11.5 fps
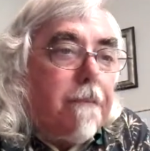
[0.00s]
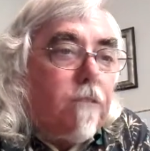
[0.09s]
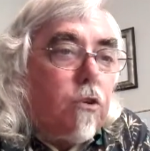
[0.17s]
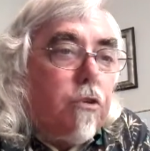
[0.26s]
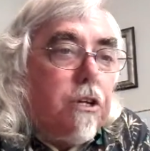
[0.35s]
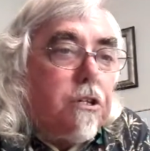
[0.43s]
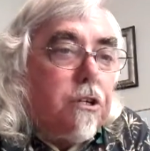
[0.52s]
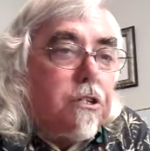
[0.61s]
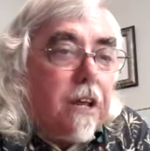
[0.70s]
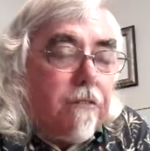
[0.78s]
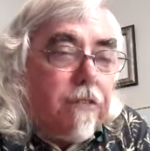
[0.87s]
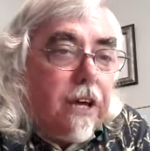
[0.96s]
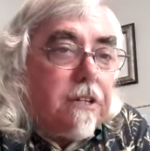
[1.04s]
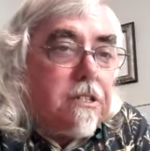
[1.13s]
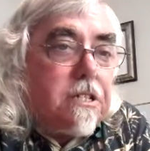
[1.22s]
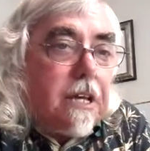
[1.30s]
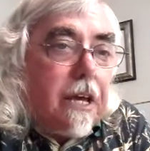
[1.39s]
creatures and
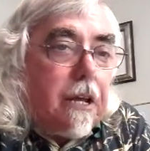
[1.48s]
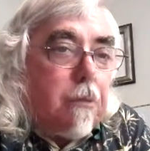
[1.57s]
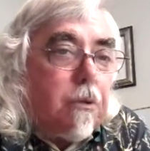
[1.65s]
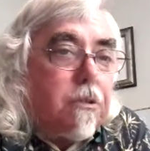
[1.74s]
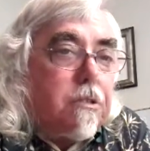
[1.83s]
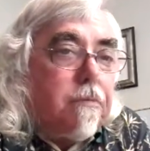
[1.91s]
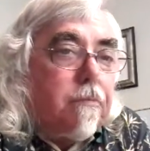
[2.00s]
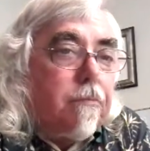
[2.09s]
fantasy animals.